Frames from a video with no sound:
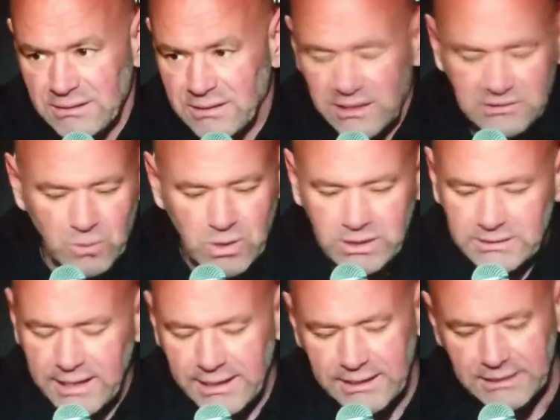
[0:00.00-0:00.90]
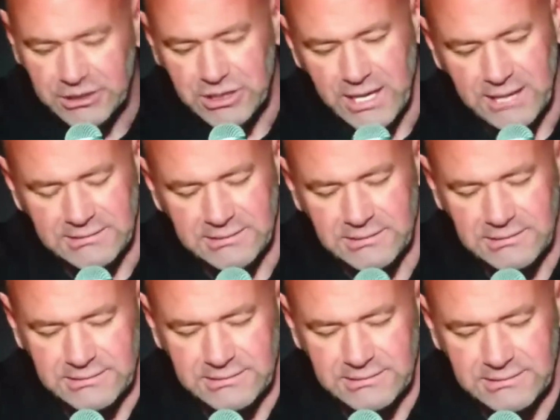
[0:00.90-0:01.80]
Doesn't want to take any
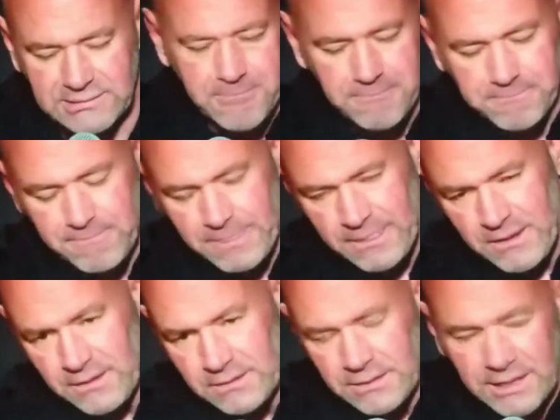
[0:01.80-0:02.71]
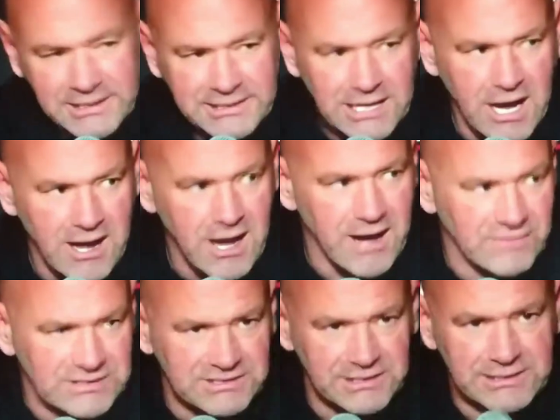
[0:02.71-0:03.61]
chances. He
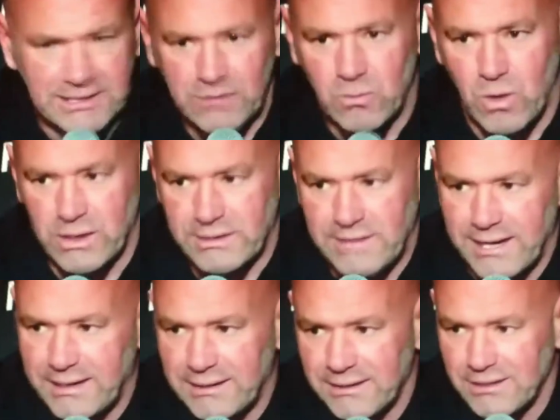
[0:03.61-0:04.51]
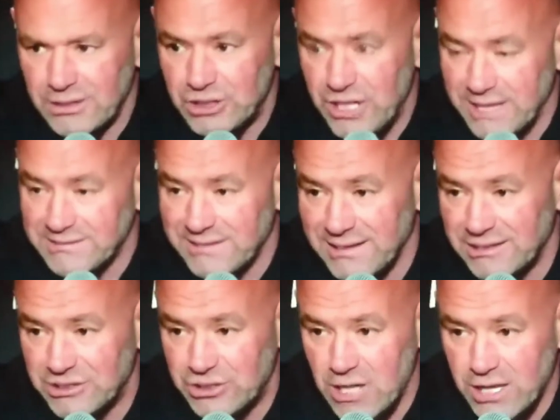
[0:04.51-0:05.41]
obviously didn't want to take a chance
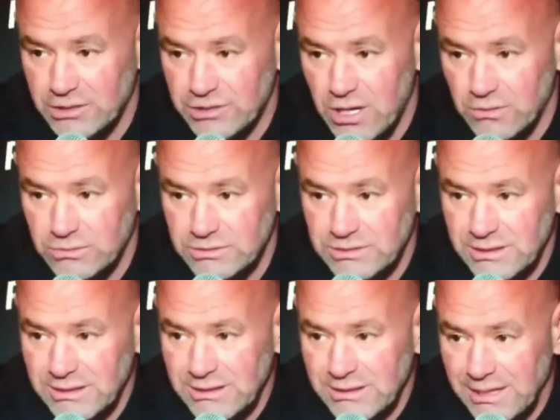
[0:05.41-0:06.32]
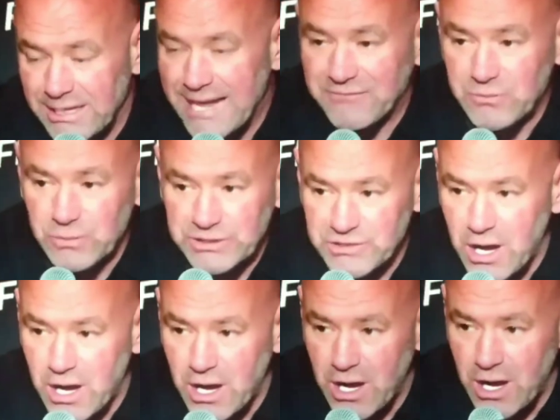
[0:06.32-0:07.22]
against John Jones. And after we
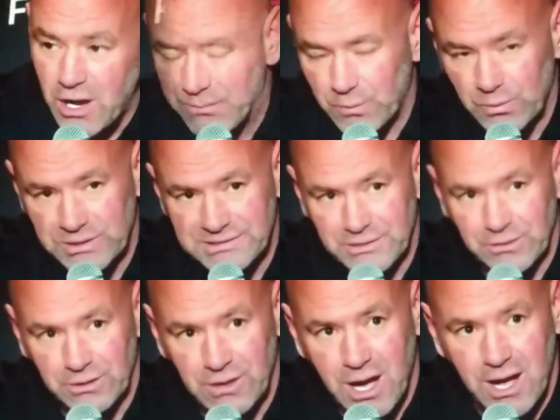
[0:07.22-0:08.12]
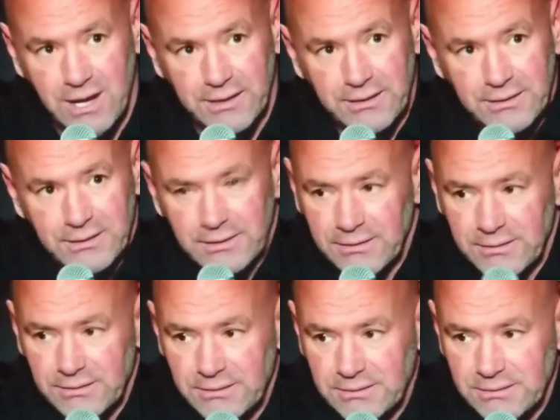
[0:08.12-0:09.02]
saw what happened with Ciryl Gane,
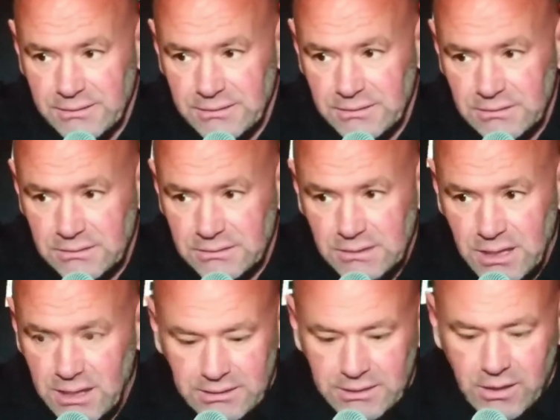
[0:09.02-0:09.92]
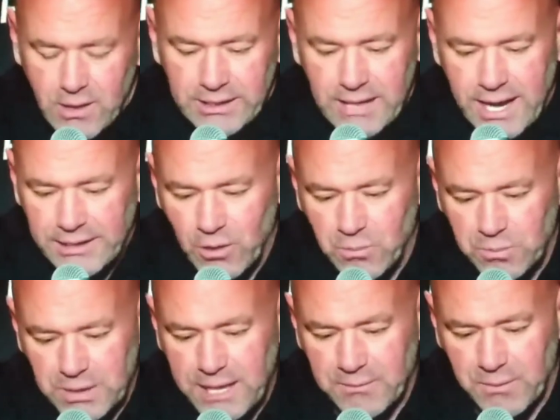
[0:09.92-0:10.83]
you know, I don't
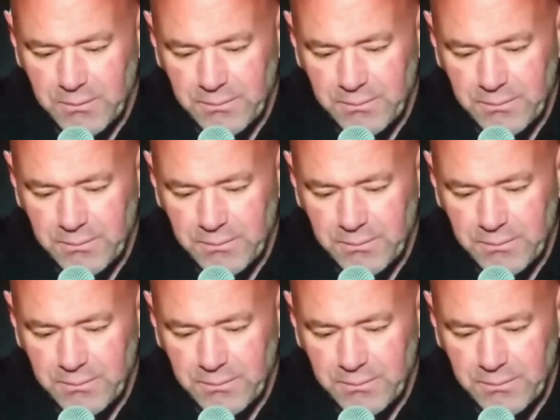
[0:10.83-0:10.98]
blame him.